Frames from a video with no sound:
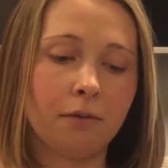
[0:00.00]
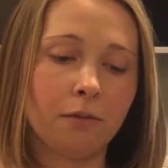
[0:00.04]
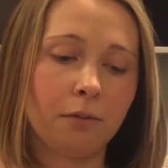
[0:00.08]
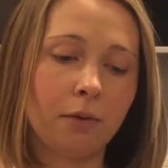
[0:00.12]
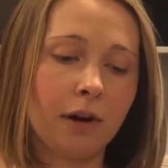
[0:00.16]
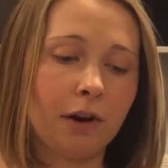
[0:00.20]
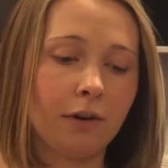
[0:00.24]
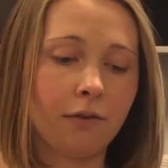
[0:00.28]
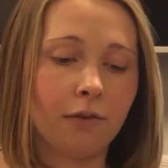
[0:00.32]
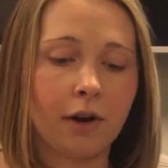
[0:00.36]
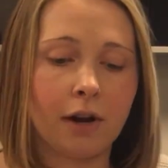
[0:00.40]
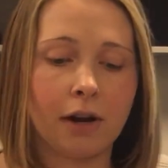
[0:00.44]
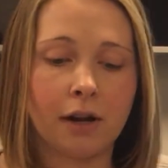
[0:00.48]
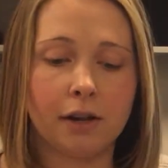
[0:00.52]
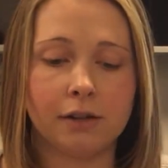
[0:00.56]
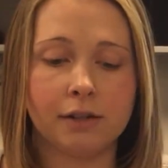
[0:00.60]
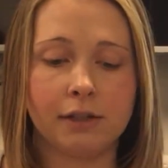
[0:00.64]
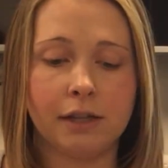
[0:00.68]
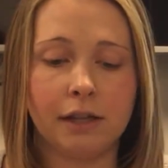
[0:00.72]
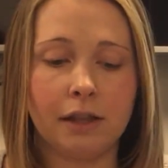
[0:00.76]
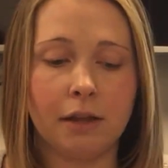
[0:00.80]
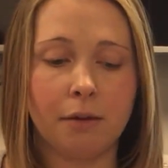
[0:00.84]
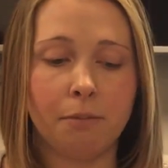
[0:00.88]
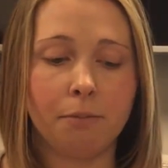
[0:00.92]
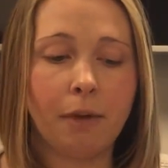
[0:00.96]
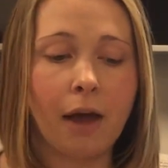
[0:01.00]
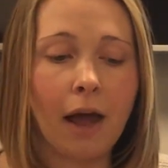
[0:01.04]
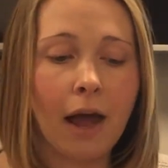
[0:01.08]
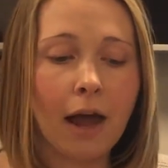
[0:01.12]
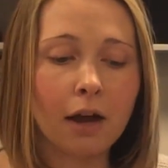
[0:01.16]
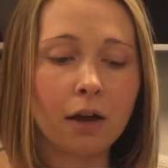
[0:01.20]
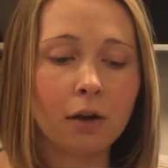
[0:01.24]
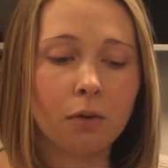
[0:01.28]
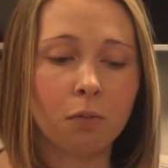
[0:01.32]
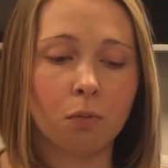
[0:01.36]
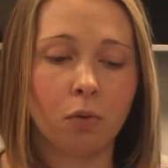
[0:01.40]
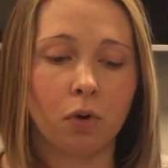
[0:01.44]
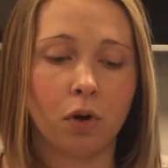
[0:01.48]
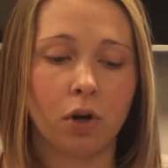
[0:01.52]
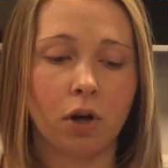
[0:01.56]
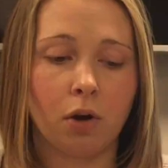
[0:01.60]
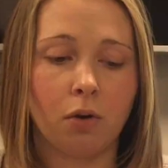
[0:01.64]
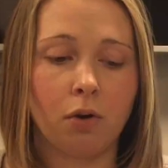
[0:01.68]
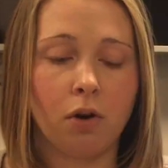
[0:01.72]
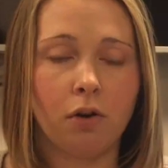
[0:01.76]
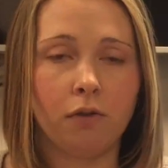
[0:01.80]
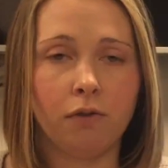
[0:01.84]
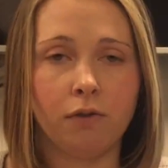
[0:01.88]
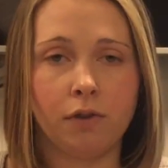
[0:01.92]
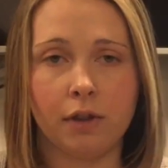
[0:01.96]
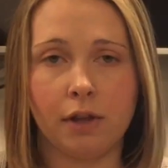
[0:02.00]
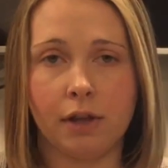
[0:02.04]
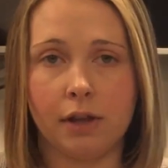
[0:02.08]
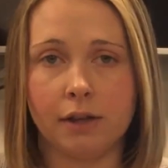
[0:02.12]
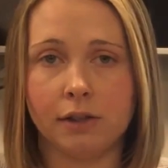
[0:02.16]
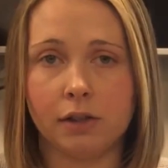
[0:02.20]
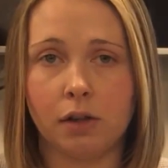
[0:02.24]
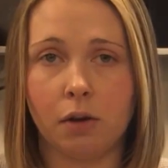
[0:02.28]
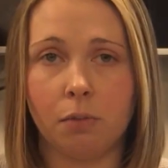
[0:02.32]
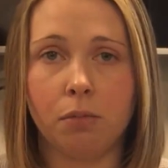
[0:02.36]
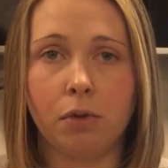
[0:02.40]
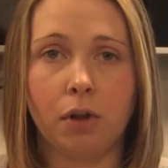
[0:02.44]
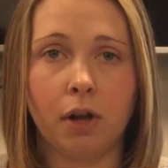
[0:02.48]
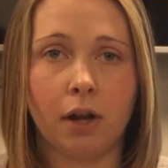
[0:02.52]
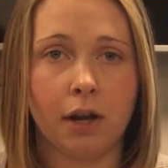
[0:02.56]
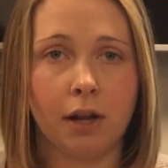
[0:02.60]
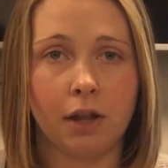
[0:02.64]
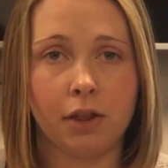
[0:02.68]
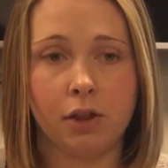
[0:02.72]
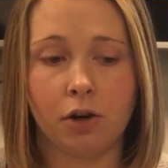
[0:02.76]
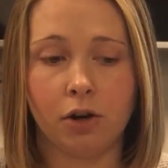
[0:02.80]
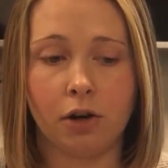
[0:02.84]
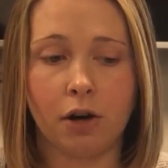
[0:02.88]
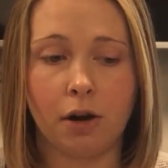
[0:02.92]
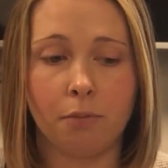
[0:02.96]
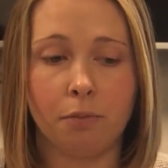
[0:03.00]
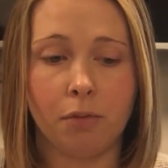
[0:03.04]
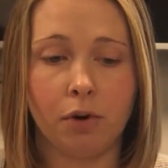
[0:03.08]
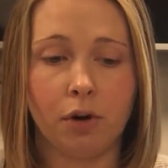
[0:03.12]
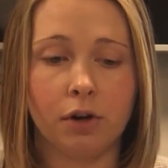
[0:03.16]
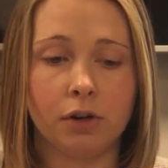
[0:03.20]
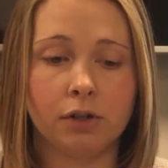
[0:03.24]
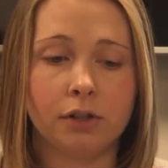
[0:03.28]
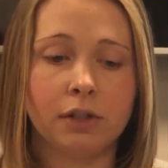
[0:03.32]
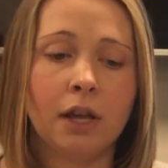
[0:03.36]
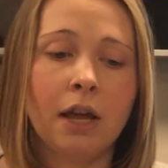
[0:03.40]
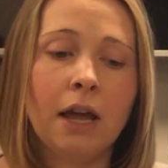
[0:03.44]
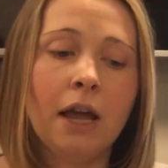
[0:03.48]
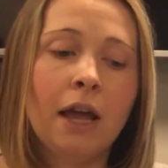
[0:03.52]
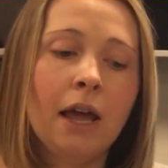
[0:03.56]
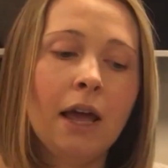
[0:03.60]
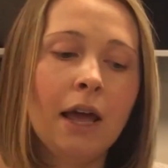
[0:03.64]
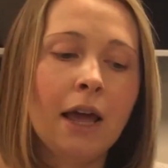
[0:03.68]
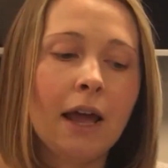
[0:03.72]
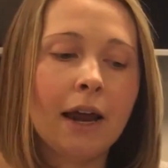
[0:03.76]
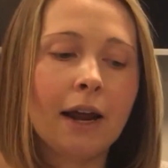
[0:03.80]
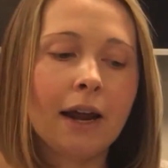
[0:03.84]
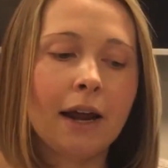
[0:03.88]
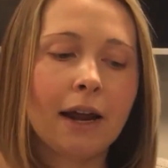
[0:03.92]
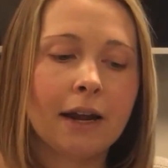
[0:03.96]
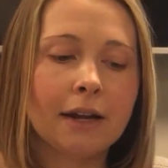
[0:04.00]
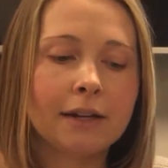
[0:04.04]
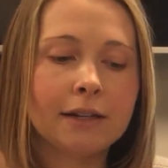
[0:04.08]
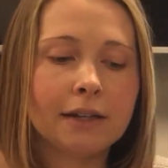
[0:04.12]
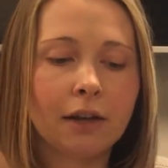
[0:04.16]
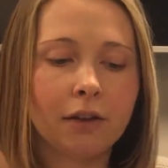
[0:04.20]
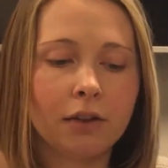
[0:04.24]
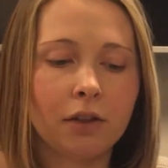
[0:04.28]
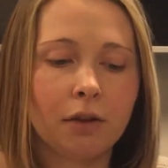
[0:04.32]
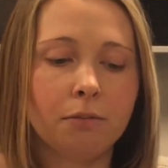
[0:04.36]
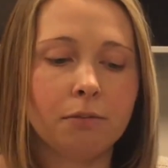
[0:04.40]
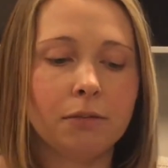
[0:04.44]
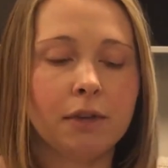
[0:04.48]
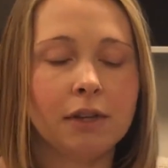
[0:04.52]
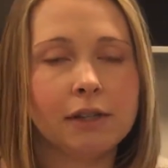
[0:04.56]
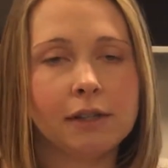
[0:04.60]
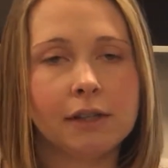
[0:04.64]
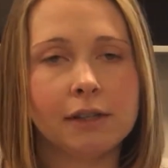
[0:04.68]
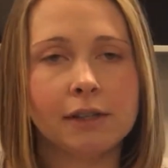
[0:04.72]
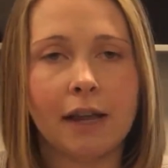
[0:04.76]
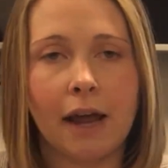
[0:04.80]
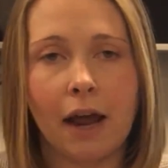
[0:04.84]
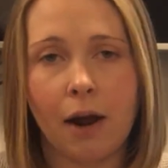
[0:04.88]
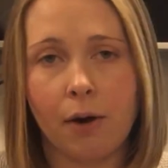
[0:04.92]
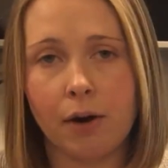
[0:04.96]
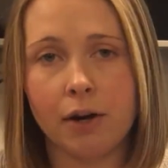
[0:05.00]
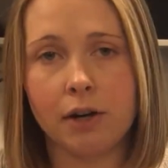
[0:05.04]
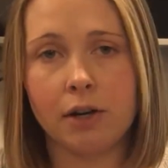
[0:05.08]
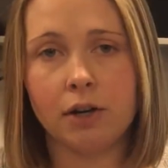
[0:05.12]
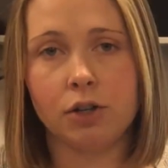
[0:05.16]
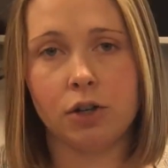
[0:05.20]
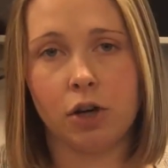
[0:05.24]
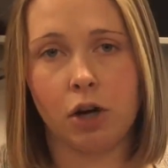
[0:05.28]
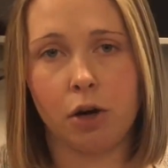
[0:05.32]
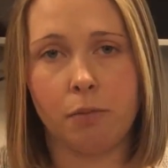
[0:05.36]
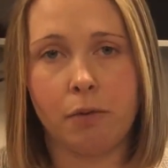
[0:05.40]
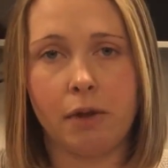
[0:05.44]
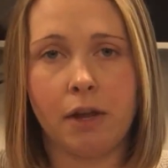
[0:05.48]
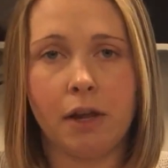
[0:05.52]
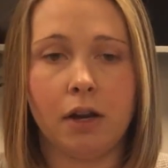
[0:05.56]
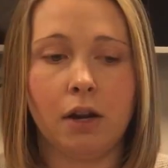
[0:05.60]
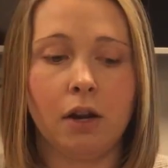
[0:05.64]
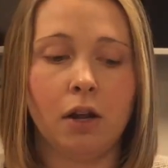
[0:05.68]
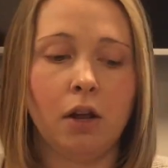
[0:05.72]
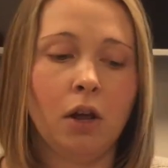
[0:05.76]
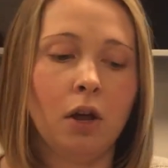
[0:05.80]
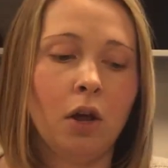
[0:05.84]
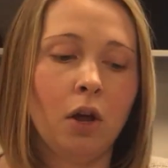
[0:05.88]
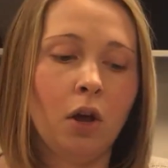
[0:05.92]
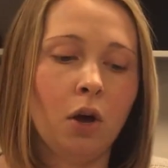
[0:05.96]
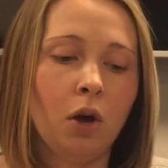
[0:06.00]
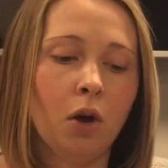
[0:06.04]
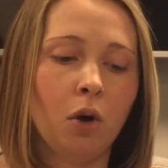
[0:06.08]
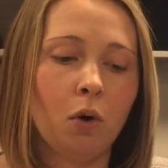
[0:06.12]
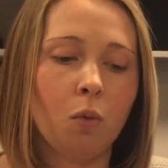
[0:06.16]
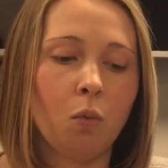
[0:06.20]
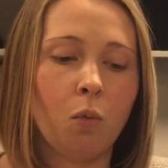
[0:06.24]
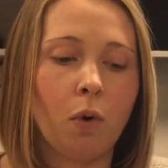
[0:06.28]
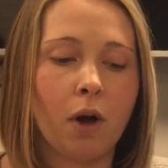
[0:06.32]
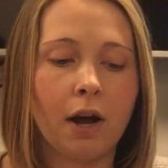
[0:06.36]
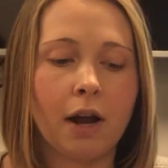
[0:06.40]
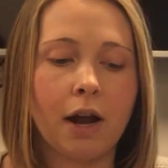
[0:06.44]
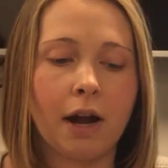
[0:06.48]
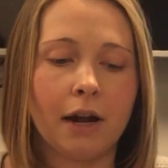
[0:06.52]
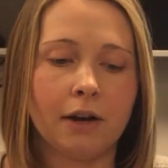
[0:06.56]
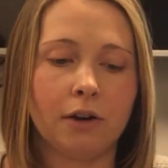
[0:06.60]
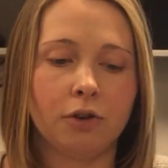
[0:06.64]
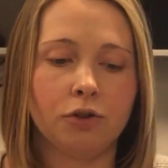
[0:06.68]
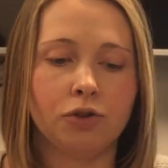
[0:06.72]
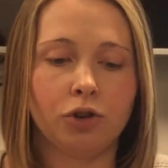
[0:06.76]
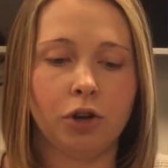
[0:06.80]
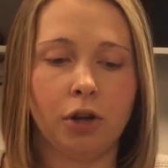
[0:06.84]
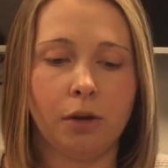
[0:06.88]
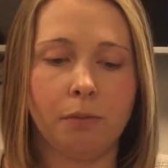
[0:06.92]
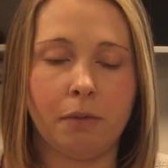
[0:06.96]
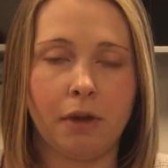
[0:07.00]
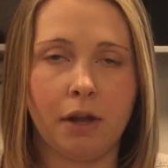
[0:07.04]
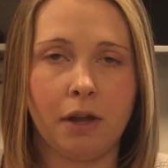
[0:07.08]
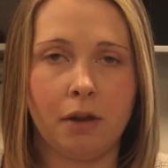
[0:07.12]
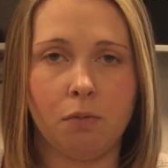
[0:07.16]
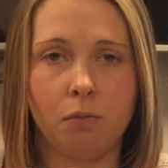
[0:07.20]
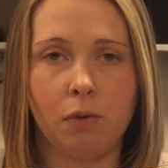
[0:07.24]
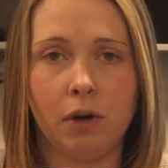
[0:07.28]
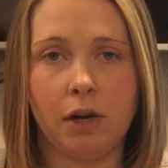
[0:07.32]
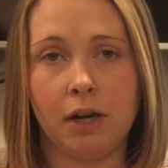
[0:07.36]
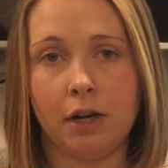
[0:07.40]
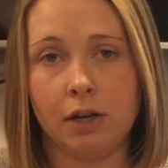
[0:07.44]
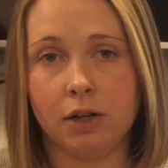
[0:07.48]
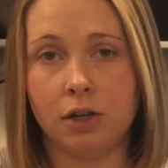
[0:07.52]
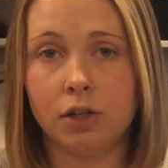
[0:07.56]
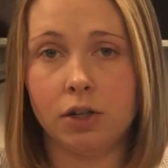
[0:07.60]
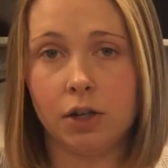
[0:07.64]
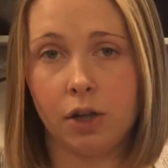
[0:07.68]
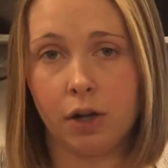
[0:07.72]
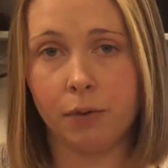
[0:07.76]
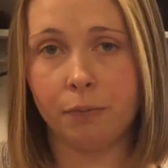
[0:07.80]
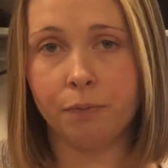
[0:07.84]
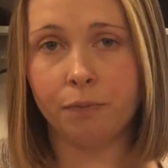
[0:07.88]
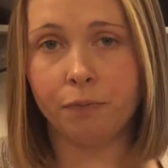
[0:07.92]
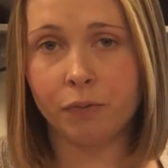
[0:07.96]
whenever I see them back, we'll go over this, I'll plug in their numbers and kind of tell them this is how I determine what kind of treatment we need to do.